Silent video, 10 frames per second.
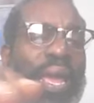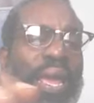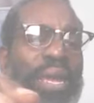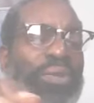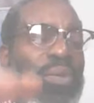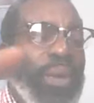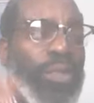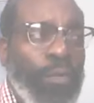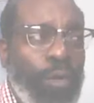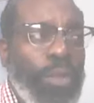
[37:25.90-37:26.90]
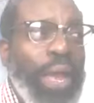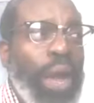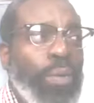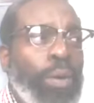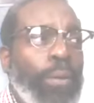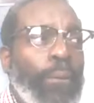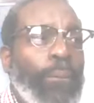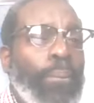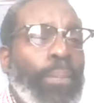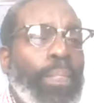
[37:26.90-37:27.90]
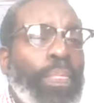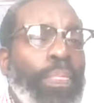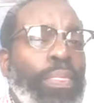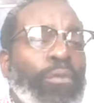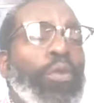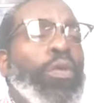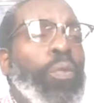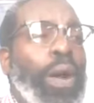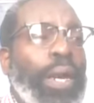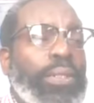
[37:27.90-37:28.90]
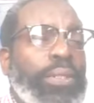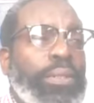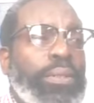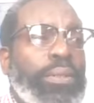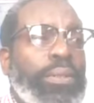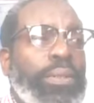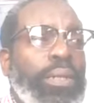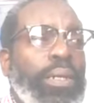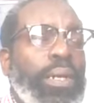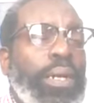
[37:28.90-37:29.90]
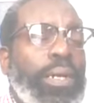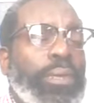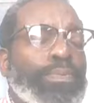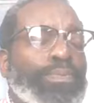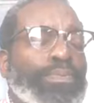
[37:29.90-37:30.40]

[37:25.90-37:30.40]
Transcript: he was about the fourth hour the fourth watch. Um,